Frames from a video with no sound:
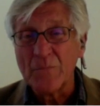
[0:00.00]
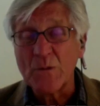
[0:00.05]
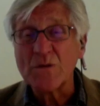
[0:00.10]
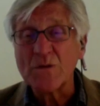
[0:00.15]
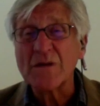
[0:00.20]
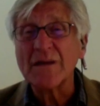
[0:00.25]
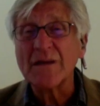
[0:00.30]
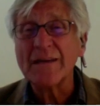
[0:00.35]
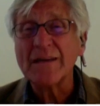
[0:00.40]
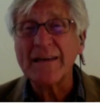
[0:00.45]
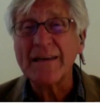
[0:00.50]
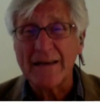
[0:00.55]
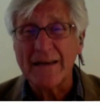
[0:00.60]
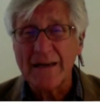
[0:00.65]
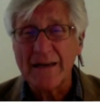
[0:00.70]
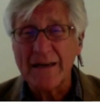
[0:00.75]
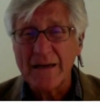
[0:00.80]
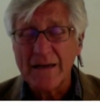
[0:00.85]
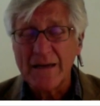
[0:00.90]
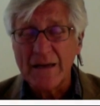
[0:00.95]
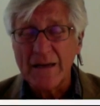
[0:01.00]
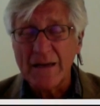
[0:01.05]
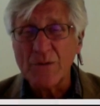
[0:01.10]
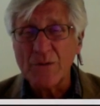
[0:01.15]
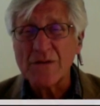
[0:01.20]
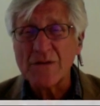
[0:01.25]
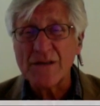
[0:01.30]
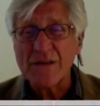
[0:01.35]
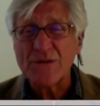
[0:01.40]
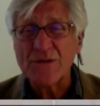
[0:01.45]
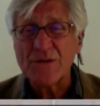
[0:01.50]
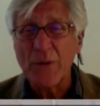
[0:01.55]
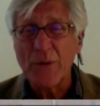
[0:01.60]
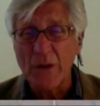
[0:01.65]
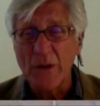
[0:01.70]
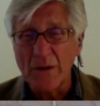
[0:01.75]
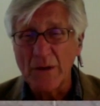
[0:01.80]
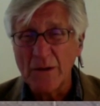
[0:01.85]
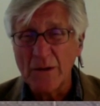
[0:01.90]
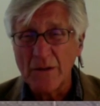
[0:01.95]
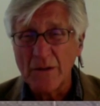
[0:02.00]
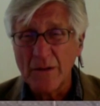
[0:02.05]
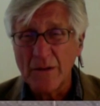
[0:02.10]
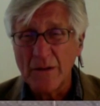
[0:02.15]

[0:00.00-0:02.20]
It was a leak, it was a spill.